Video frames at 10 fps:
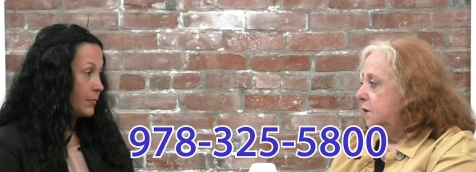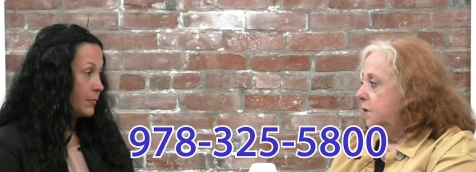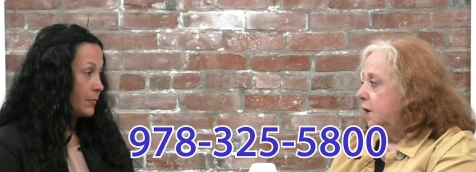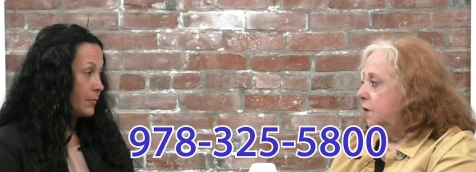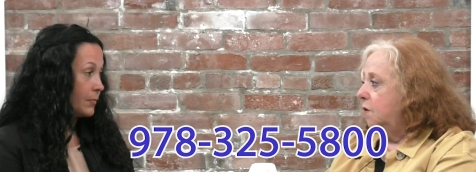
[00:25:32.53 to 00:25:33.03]

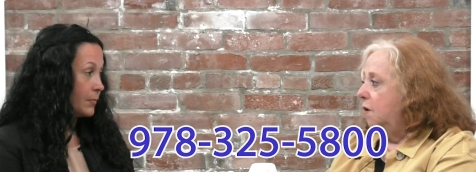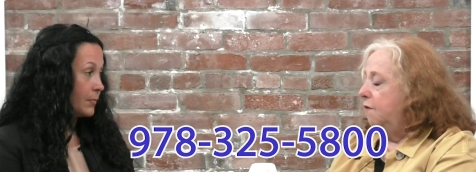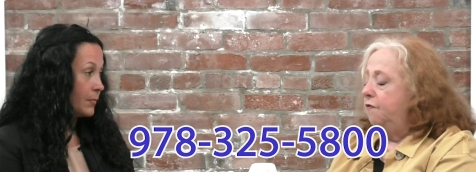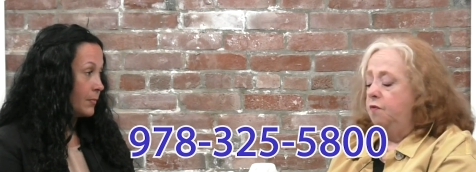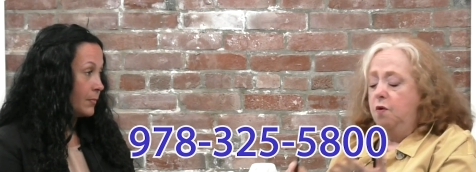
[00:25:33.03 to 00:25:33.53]
Speaker 1: they call
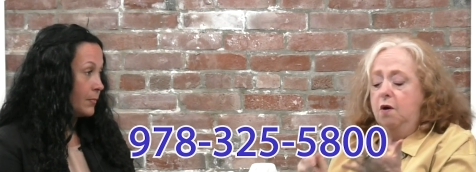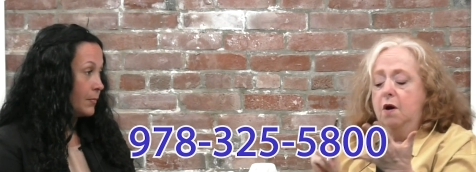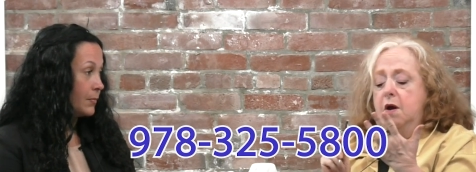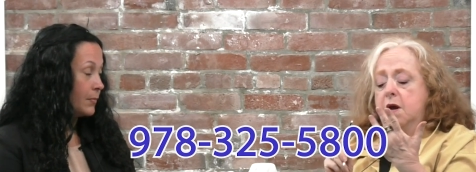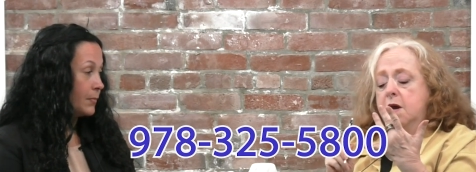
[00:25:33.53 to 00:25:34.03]

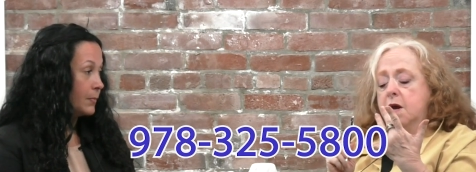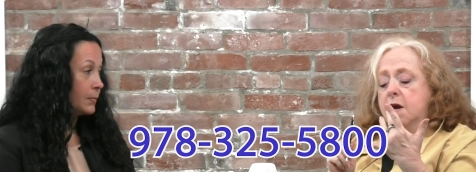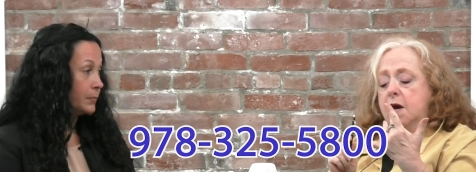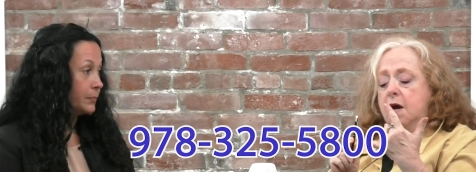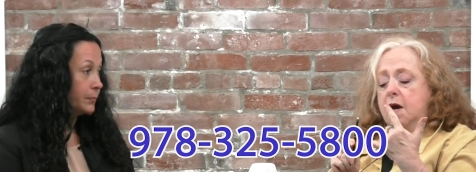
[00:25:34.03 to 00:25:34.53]
for
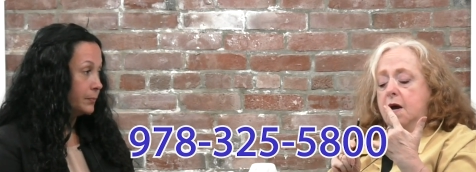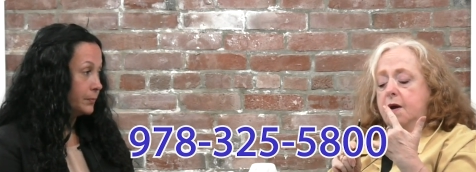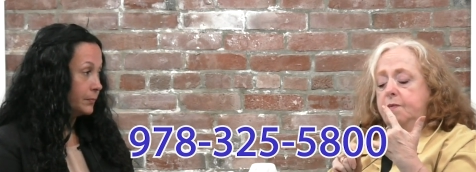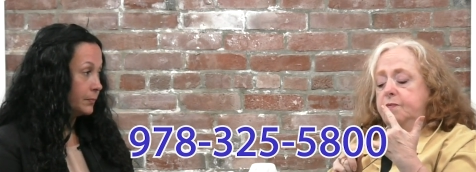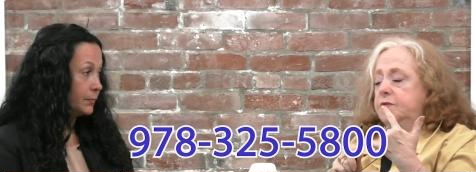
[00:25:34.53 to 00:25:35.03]

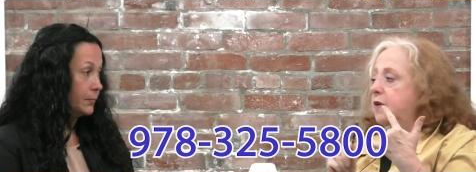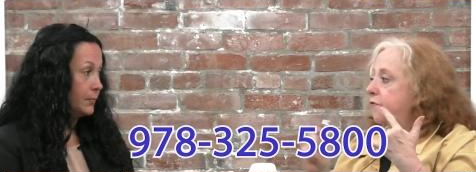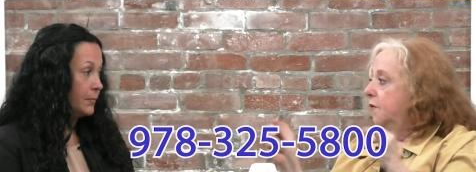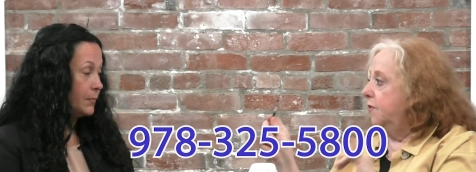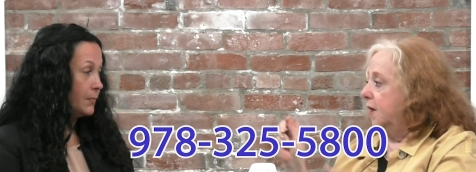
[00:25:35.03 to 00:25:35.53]
um,
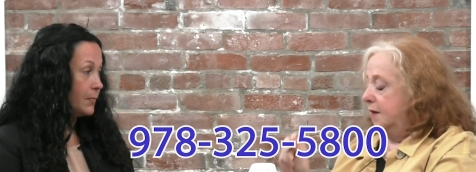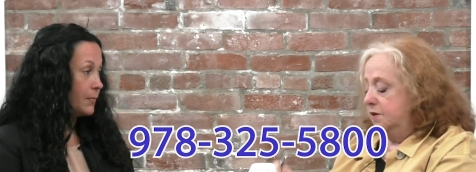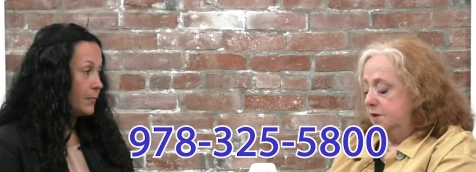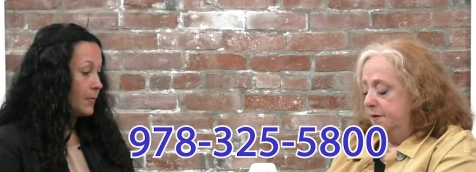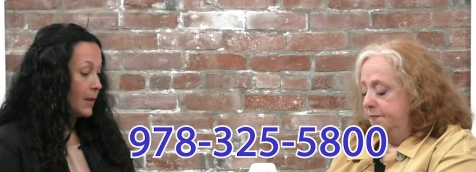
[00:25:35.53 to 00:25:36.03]
different
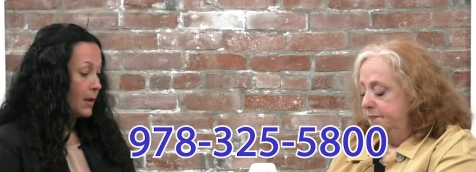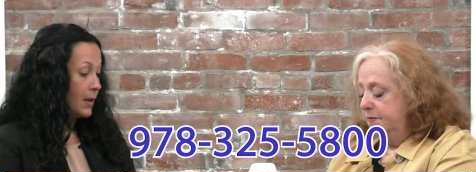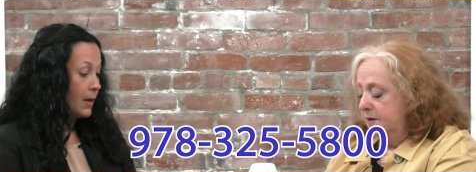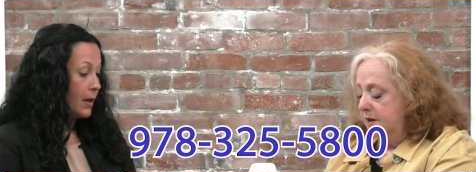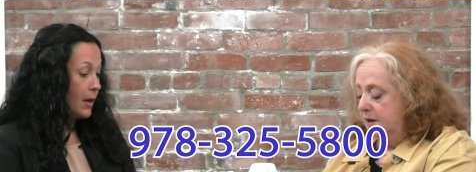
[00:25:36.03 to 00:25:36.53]
things.
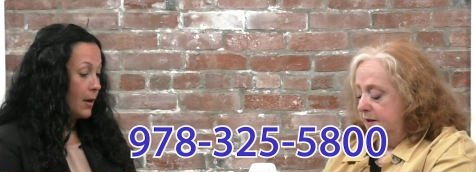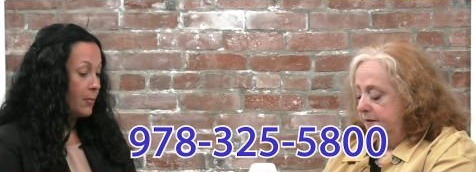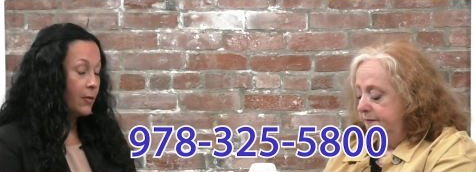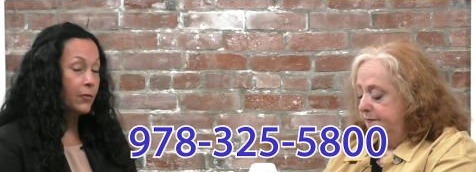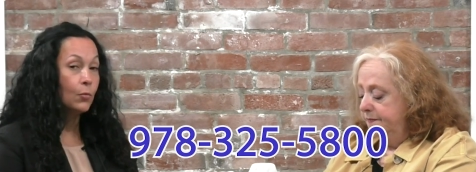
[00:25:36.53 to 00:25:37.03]
Speaker 2: Um,
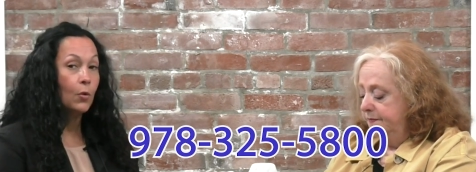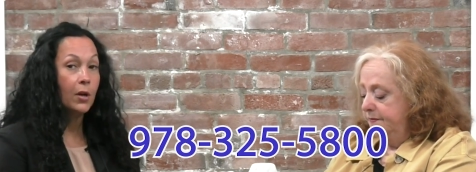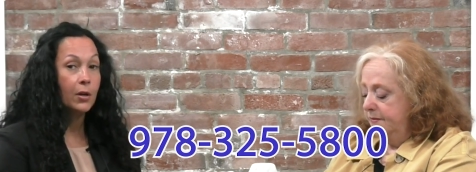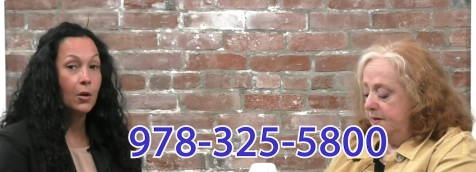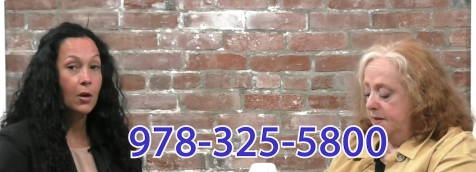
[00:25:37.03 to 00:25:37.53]
if you
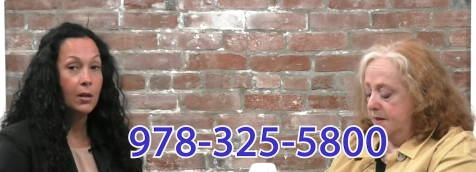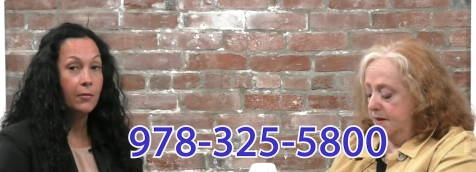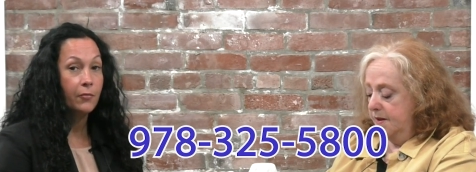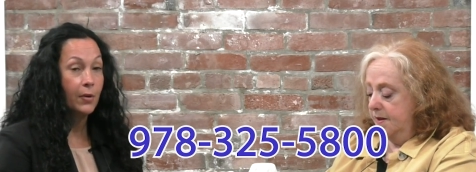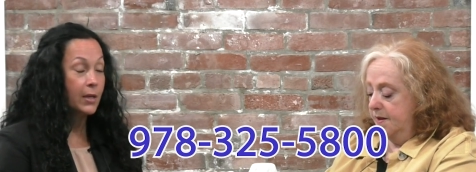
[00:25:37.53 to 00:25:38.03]
want to call the
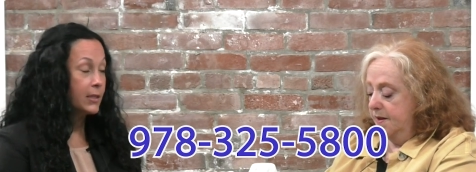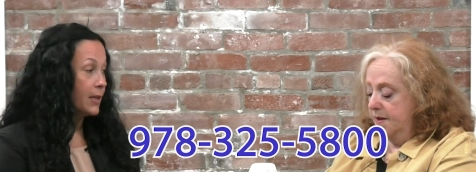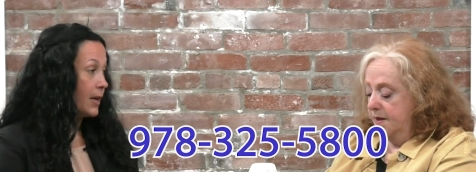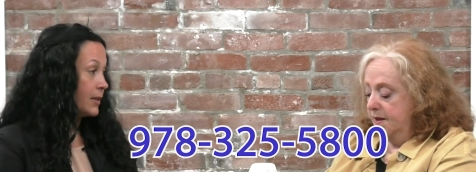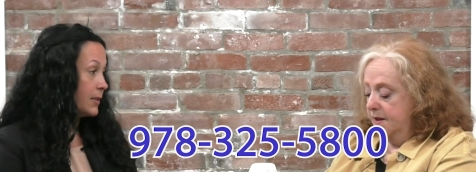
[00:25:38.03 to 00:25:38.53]
front
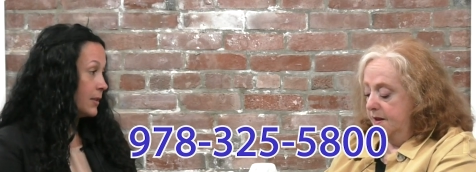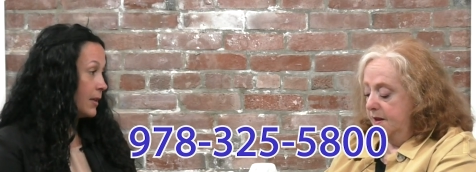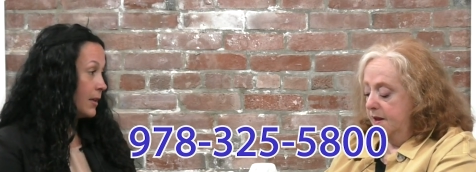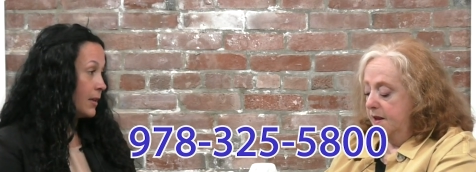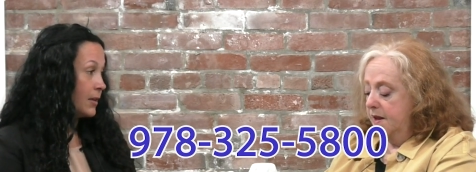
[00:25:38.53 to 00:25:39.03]
desk
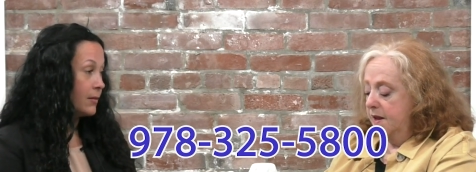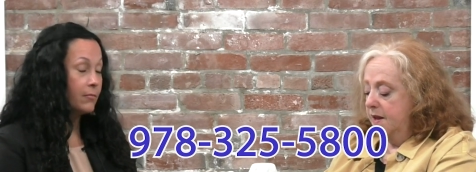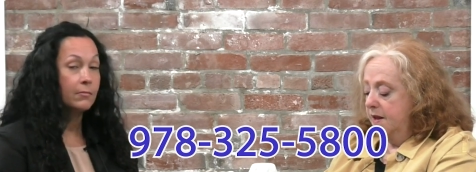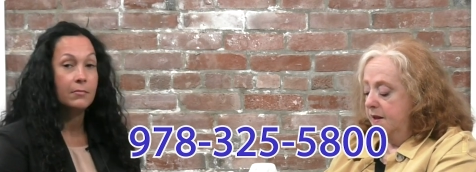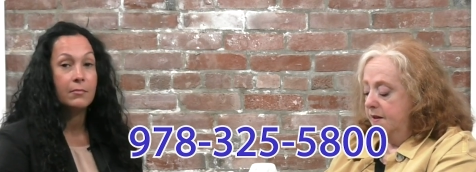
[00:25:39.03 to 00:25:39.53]

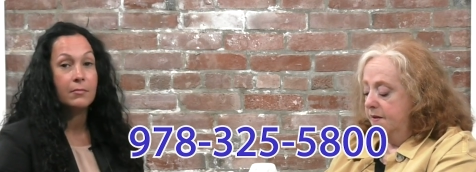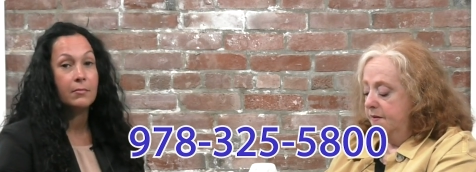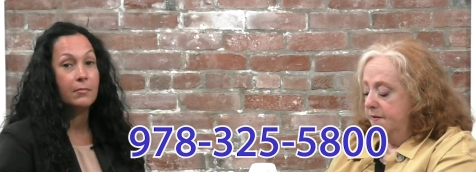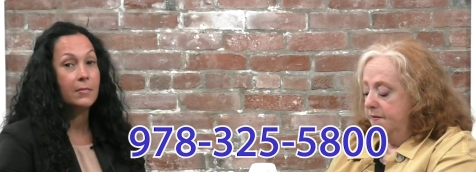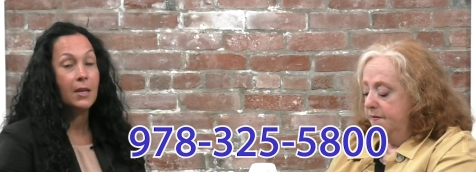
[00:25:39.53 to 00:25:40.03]
and
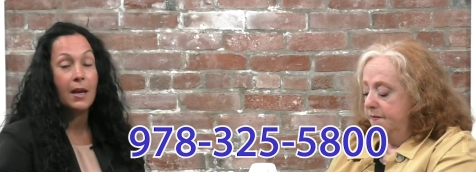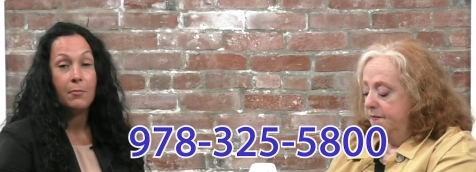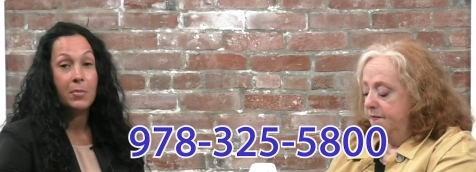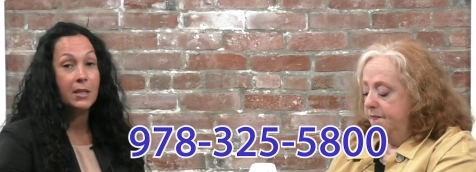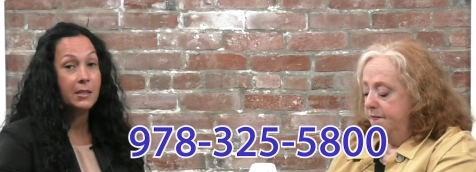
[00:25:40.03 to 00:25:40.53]
have
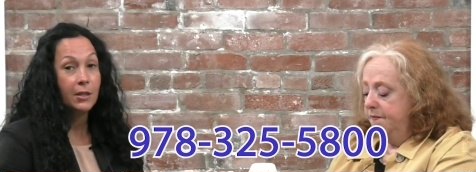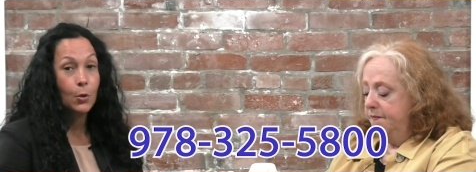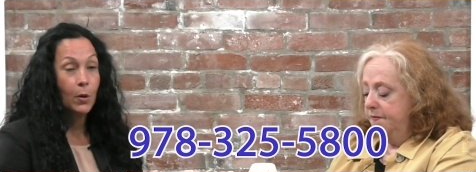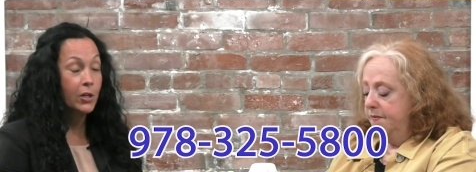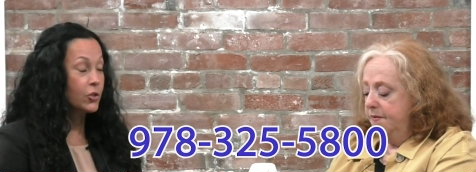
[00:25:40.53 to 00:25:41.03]
basic
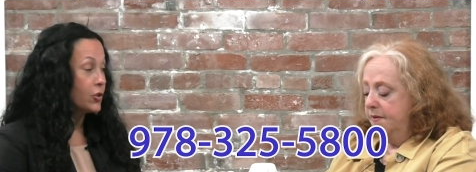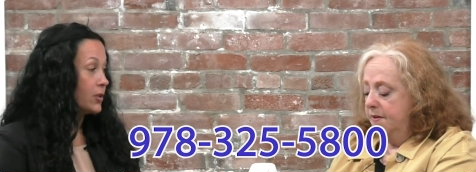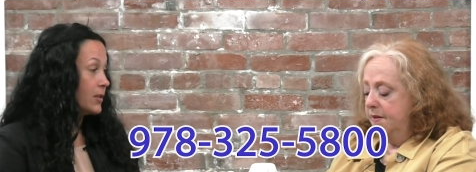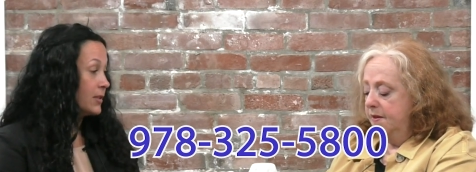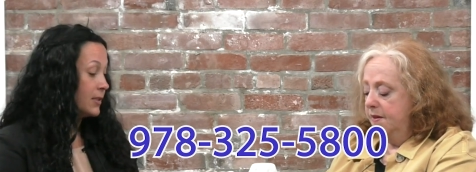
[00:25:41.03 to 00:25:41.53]

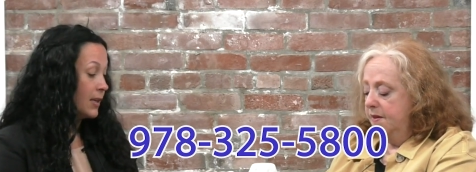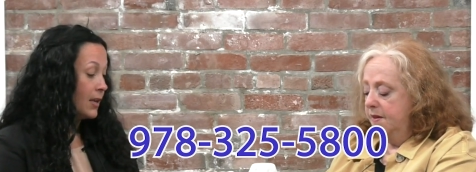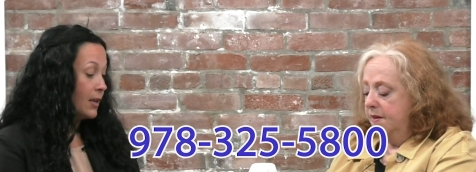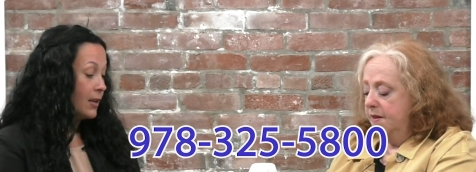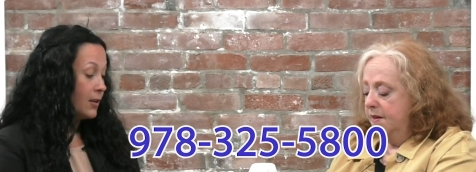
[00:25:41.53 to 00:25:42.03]
questions,
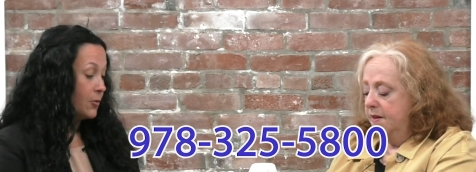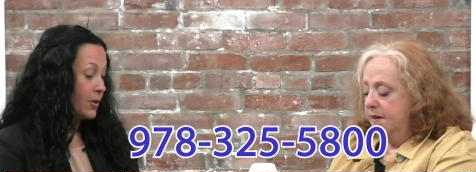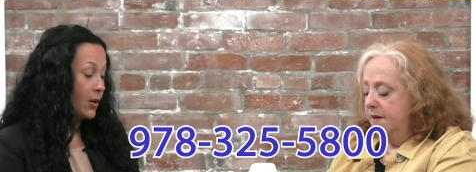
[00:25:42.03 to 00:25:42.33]
you can